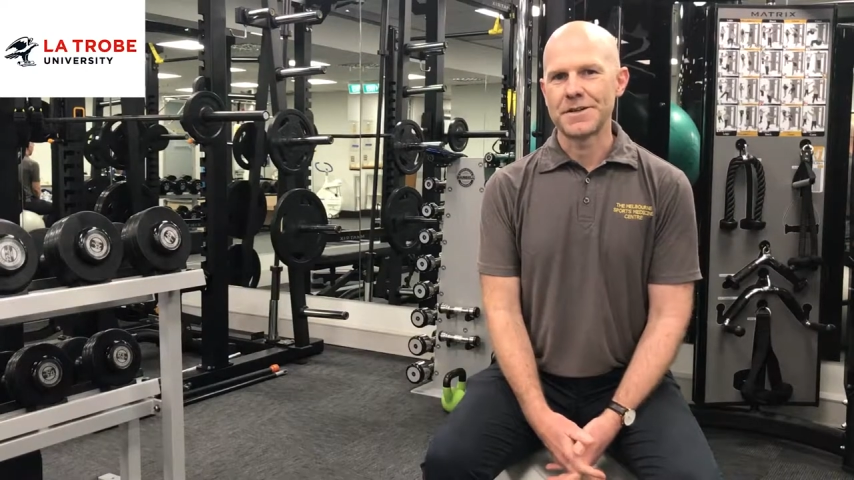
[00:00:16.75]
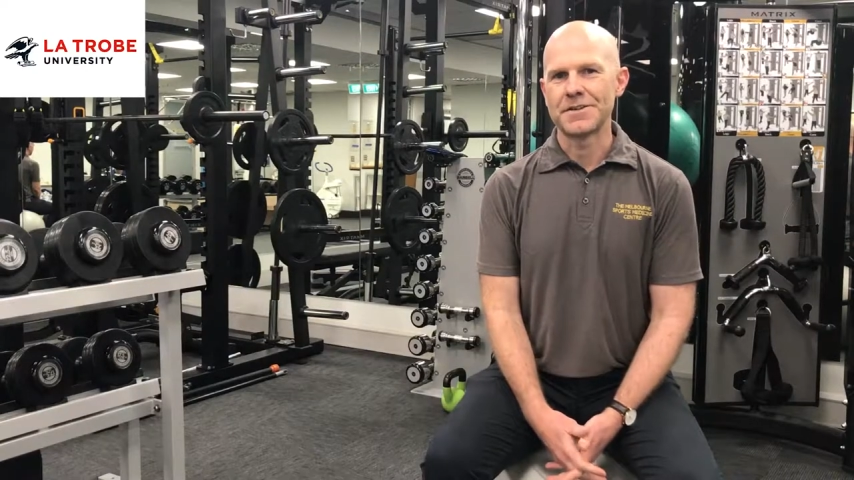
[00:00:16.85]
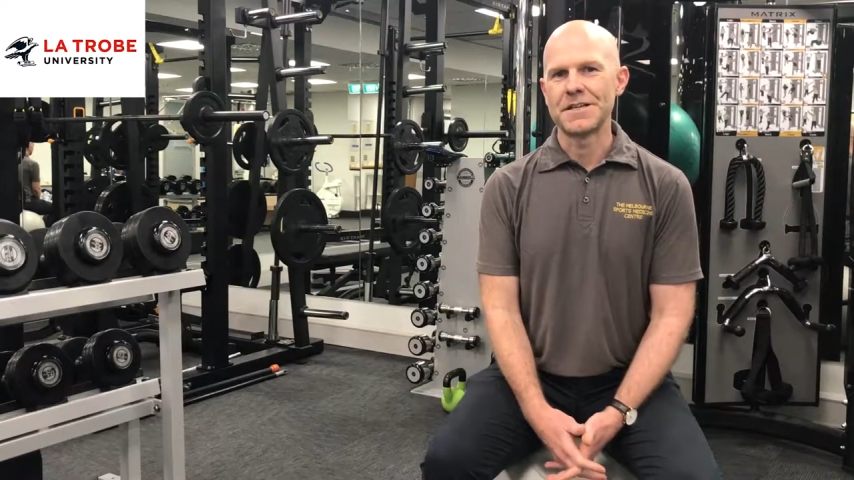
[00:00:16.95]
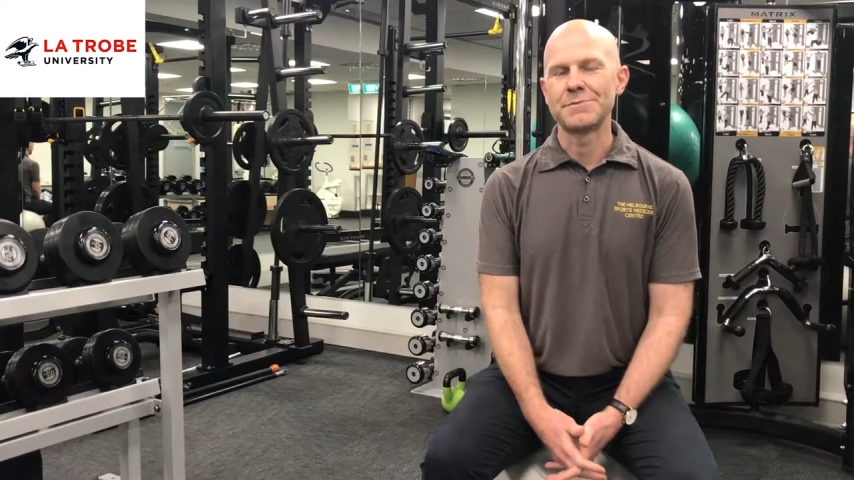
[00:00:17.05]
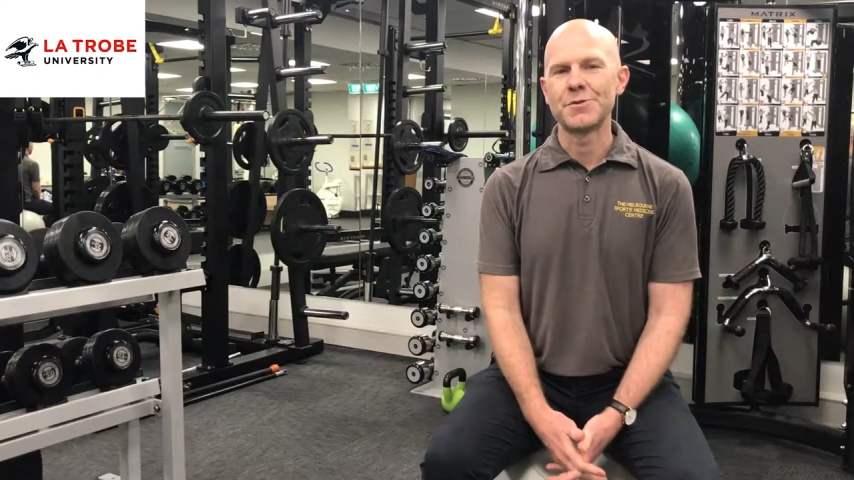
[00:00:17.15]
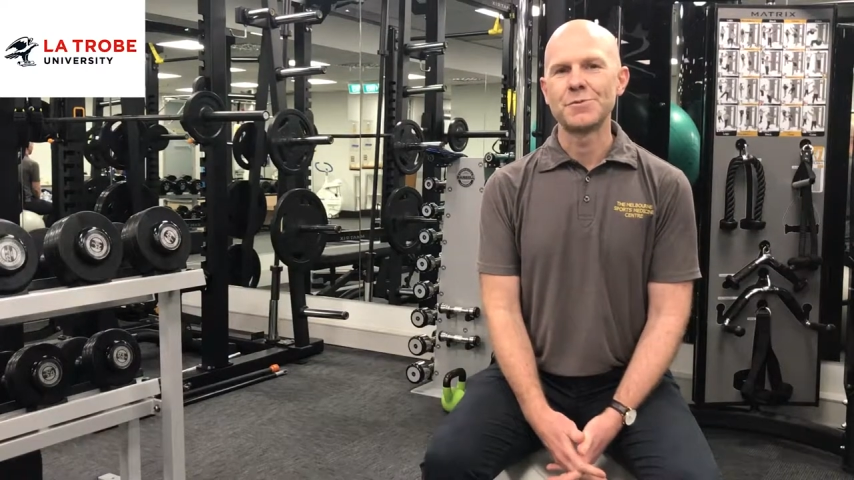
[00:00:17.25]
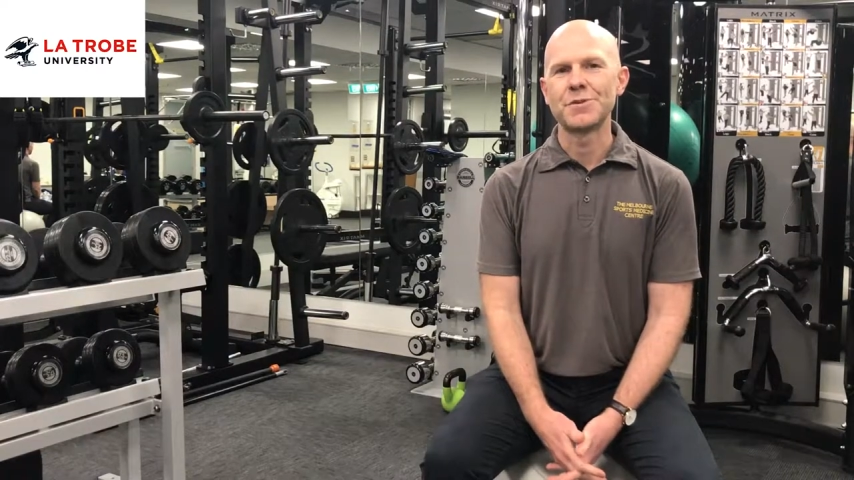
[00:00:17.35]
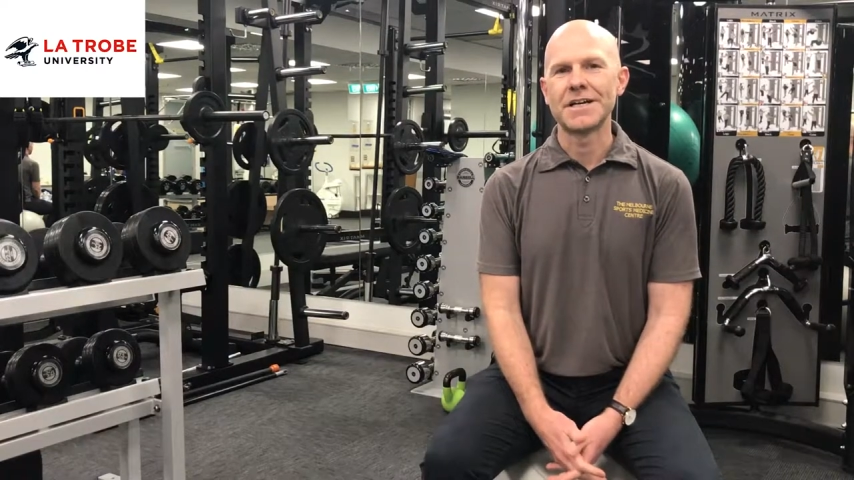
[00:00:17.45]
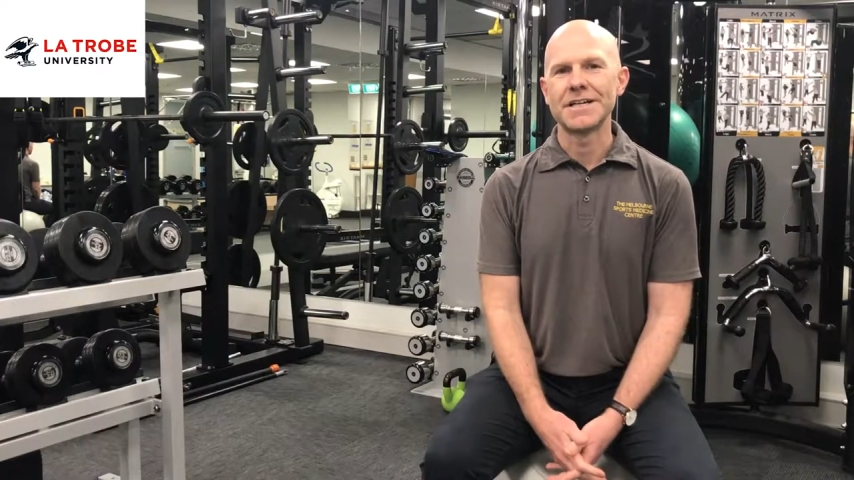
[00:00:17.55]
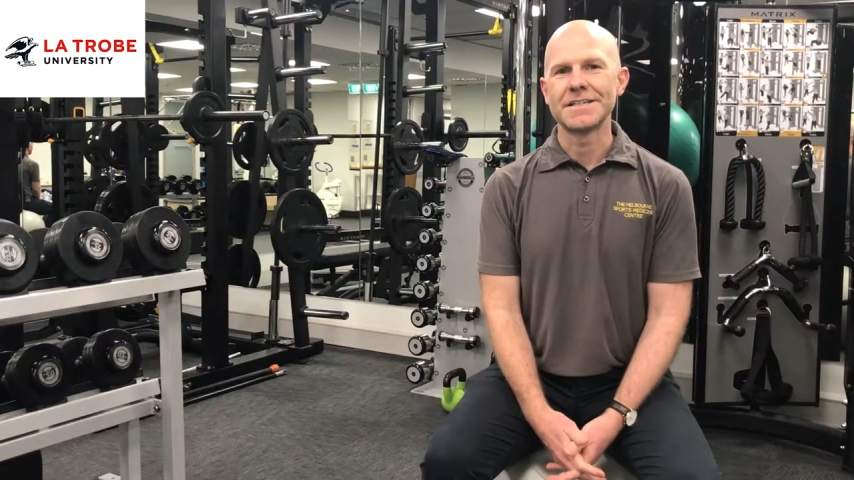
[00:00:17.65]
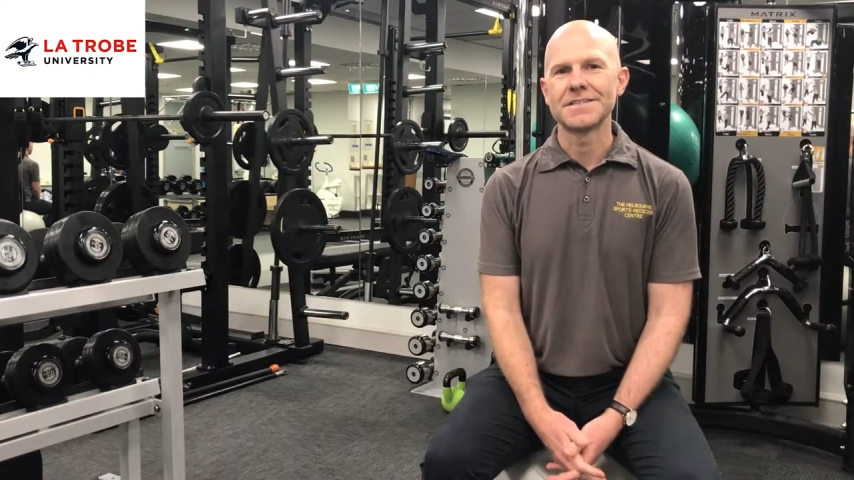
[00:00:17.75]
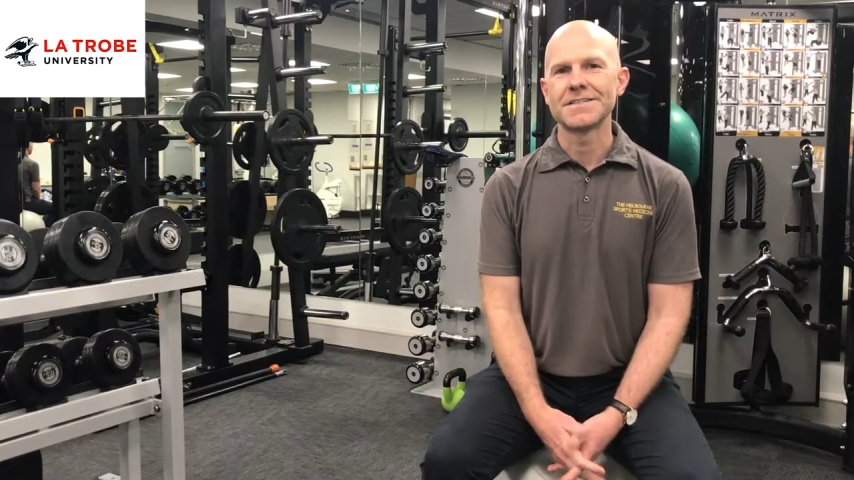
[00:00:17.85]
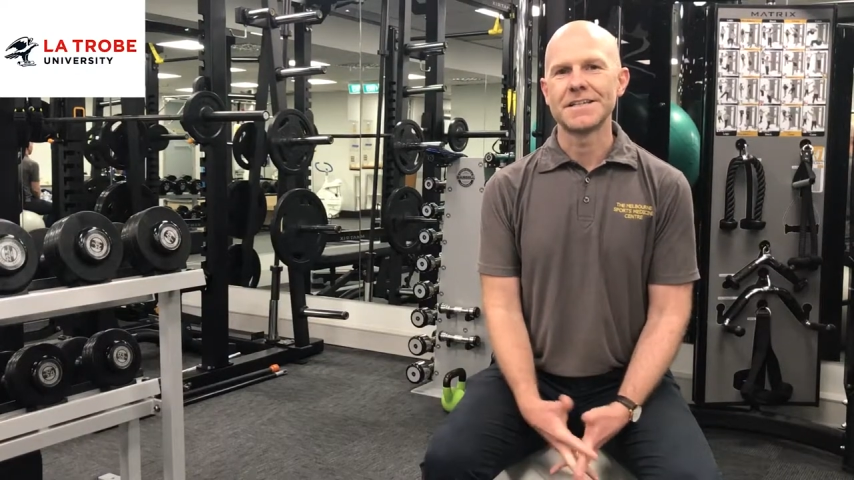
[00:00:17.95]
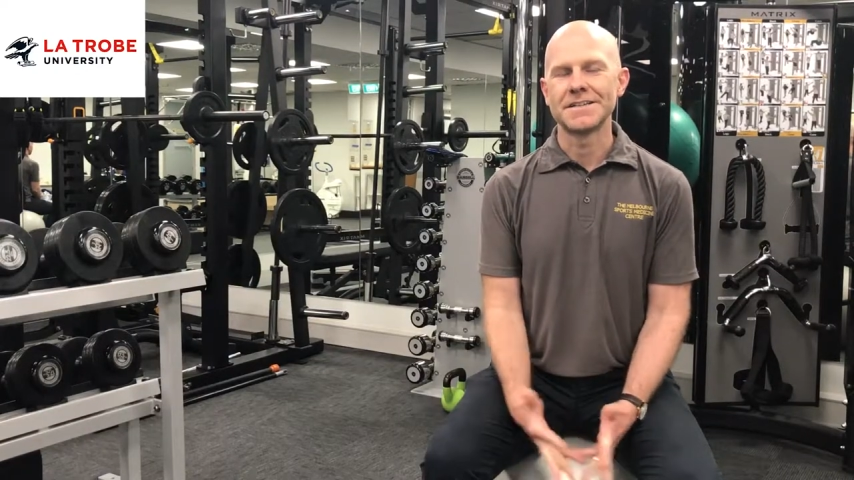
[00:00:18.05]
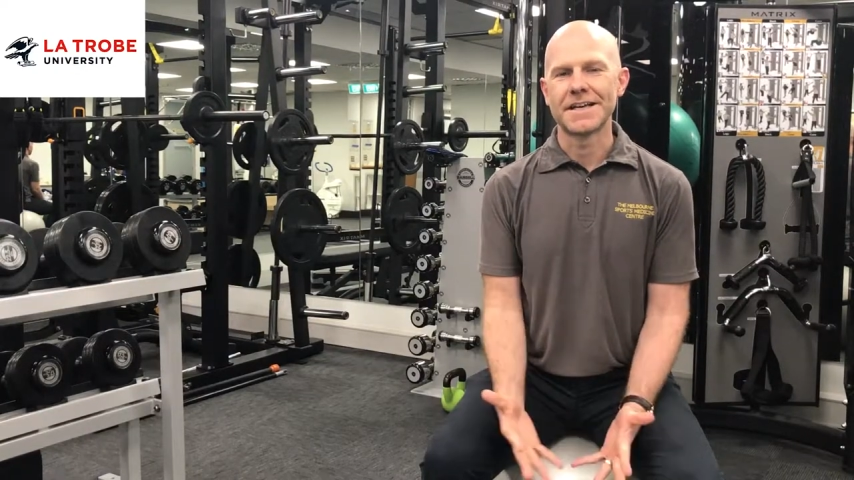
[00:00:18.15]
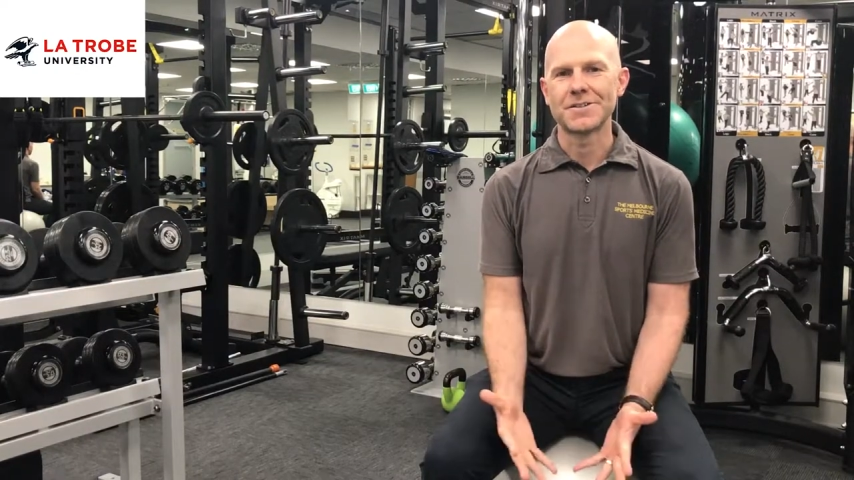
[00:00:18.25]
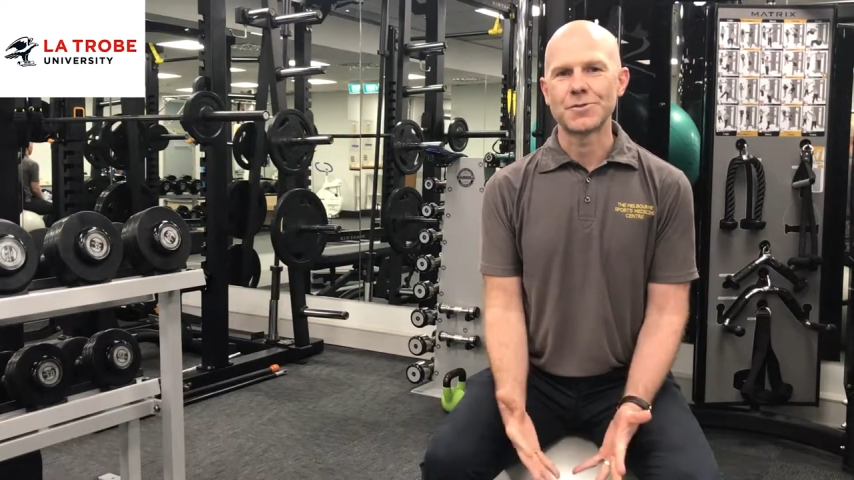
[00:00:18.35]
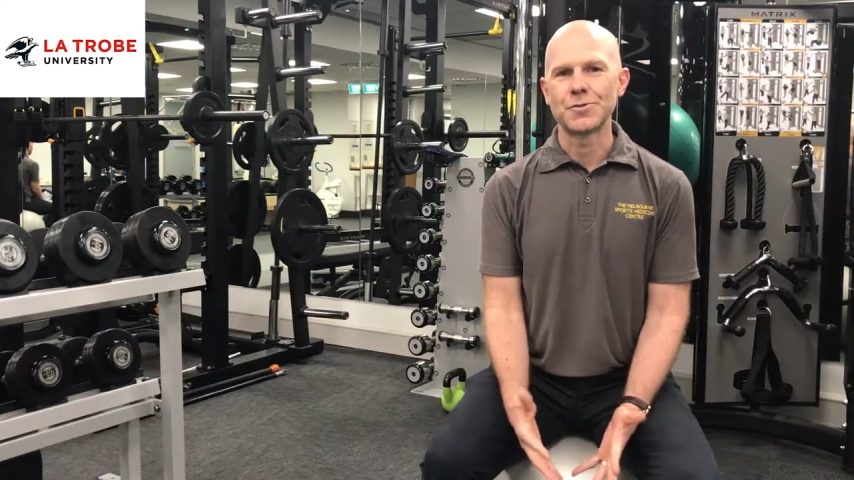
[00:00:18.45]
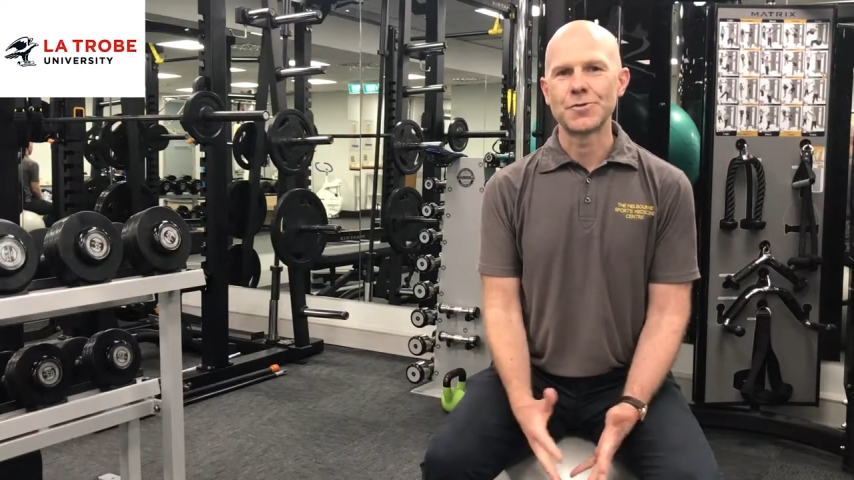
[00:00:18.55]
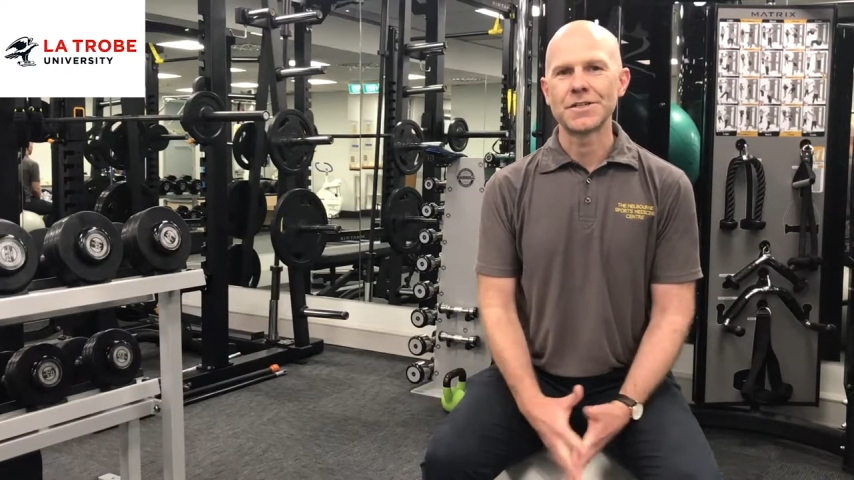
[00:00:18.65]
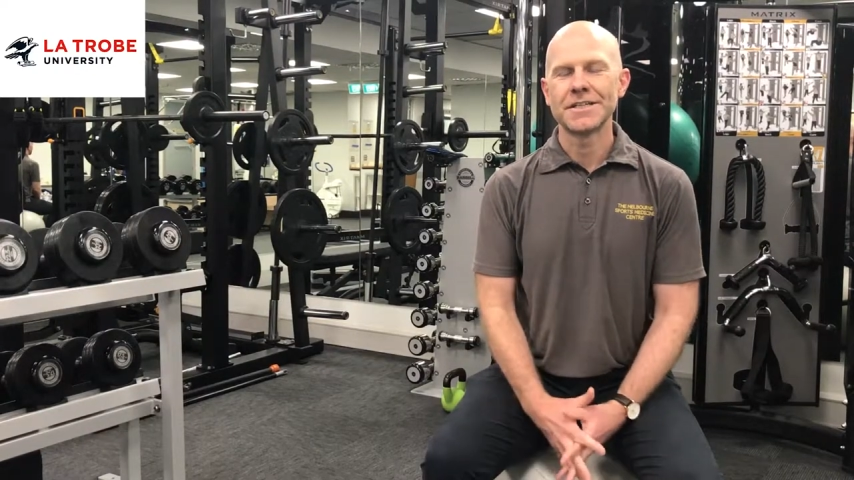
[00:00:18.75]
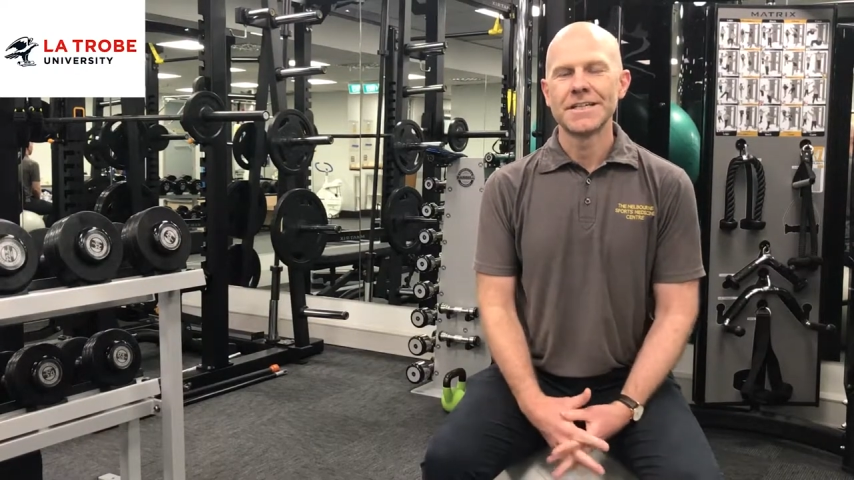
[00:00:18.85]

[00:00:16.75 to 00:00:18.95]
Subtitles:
our netball players in that talk.